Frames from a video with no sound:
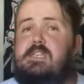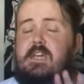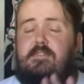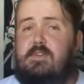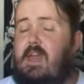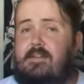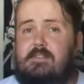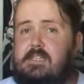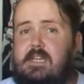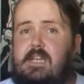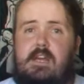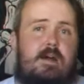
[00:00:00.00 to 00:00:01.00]
If you haven't
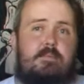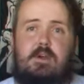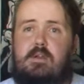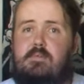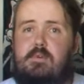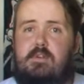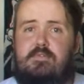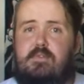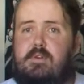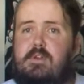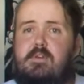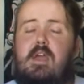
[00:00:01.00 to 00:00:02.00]
seen it, I'm not going to ruin it
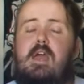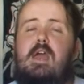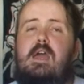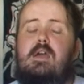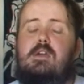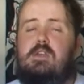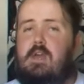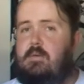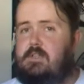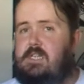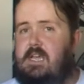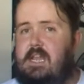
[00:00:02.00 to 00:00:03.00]
for you. Go
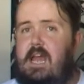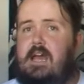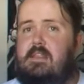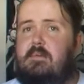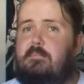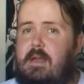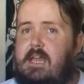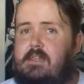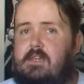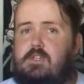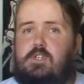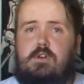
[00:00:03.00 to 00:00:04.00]
and check it out. It's amazing.